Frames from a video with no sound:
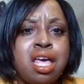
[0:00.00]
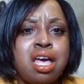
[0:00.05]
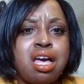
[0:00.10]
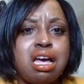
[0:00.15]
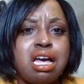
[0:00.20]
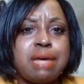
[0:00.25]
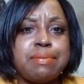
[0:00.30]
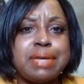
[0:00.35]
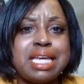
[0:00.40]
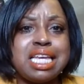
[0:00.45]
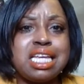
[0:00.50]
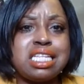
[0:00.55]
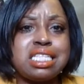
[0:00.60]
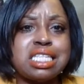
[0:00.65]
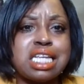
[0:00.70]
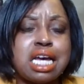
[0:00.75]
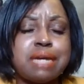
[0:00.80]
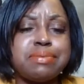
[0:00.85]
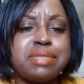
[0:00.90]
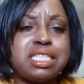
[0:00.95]
An
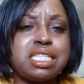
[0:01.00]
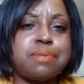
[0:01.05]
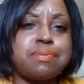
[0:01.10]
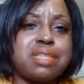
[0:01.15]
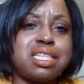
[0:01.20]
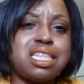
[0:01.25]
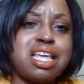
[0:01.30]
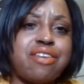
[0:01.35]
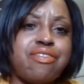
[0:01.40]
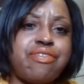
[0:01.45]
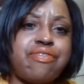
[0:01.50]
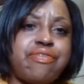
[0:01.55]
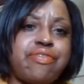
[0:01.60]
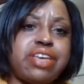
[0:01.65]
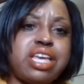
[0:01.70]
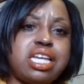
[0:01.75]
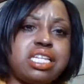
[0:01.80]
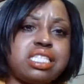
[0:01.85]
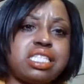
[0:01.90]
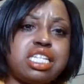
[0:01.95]
enzyme is something that
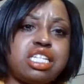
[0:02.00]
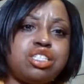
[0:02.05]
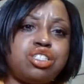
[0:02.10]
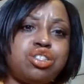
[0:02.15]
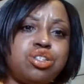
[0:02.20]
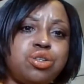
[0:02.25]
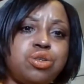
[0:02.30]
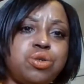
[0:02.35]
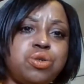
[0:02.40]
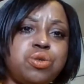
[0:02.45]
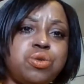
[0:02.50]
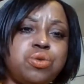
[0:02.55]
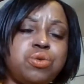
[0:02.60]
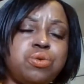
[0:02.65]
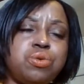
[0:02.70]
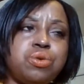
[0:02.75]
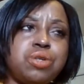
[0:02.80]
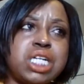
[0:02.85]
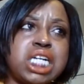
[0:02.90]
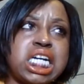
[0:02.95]
fits
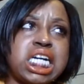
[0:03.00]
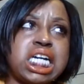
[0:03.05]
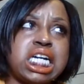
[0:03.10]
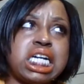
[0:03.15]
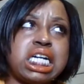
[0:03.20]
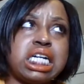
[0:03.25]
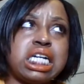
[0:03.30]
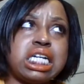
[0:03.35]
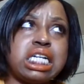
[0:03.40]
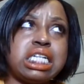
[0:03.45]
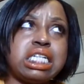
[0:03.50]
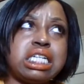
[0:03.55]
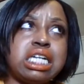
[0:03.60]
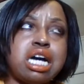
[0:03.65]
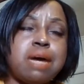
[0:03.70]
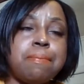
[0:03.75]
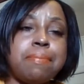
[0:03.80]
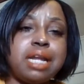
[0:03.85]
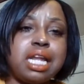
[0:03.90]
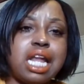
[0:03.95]
into
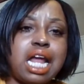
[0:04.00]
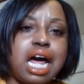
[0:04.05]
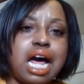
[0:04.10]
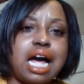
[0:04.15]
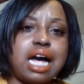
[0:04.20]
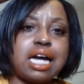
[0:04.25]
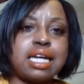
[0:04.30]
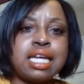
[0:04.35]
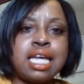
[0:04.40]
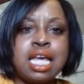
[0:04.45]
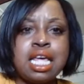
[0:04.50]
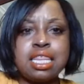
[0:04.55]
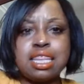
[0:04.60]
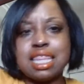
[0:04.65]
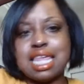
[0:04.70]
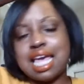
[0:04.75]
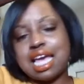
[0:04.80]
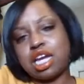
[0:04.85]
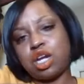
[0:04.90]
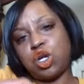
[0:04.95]
a block
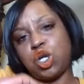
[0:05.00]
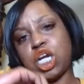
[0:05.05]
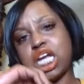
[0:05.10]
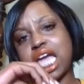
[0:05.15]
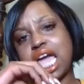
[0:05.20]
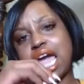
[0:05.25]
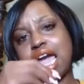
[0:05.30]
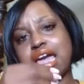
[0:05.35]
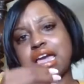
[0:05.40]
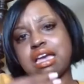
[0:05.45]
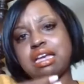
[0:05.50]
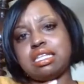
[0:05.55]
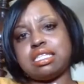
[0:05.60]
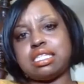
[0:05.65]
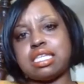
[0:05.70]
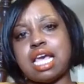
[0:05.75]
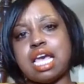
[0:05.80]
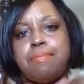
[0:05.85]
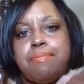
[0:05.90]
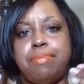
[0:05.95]
that creates
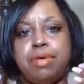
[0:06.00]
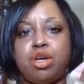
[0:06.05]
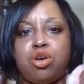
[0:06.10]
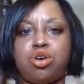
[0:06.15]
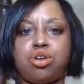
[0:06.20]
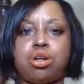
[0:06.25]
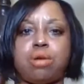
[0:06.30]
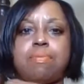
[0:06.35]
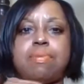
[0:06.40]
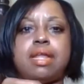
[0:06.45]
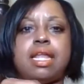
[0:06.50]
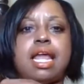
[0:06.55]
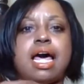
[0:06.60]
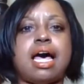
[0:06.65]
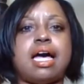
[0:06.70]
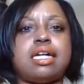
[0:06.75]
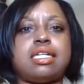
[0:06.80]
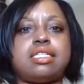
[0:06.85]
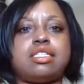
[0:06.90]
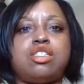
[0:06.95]
a builder
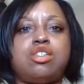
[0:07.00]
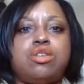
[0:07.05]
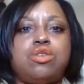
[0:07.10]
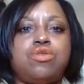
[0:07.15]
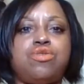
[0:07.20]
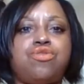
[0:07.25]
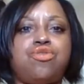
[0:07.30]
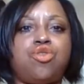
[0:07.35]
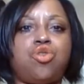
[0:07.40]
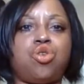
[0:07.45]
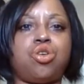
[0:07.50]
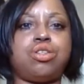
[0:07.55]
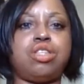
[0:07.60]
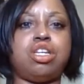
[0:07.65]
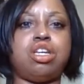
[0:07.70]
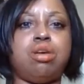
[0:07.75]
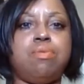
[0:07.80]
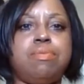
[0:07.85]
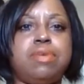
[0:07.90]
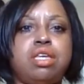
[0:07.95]
block to for
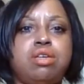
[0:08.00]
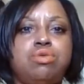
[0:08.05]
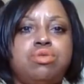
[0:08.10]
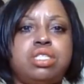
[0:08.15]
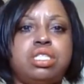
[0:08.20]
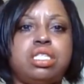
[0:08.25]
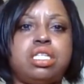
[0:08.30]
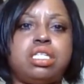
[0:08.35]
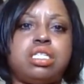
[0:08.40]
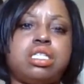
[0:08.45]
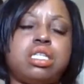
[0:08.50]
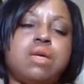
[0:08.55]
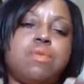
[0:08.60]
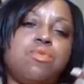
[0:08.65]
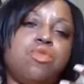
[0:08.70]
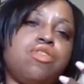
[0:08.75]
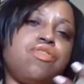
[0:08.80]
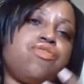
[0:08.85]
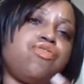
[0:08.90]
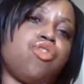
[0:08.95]
the immune system
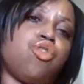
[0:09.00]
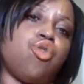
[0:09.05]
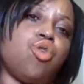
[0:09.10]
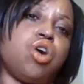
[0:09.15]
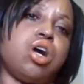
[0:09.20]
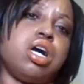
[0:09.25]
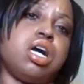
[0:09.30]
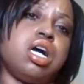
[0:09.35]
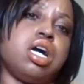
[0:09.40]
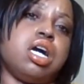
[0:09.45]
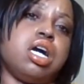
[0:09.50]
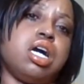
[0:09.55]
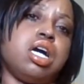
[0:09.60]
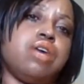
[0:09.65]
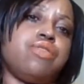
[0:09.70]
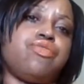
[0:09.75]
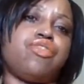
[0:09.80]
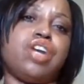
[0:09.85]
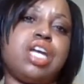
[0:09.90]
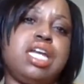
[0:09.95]
or for
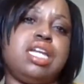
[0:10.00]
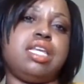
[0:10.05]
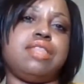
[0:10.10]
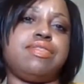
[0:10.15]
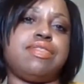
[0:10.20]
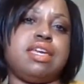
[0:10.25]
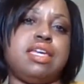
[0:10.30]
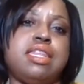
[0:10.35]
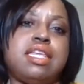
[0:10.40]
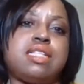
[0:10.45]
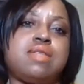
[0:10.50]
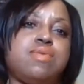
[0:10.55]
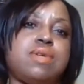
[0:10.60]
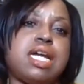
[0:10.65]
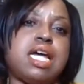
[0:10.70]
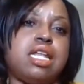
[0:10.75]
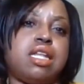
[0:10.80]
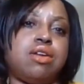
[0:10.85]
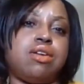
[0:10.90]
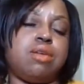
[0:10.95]
anything. That's what
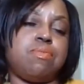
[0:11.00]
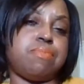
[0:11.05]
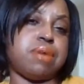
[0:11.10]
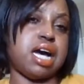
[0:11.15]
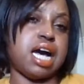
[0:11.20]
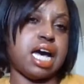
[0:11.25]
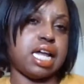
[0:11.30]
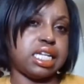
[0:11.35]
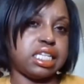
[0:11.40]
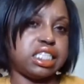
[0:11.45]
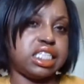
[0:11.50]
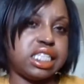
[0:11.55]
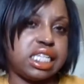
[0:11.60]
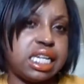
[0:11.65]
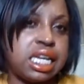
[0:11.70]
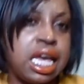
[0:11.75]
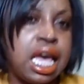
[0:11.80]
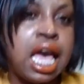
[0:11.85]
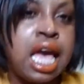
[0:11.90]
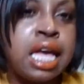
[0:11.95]
I learned in biology.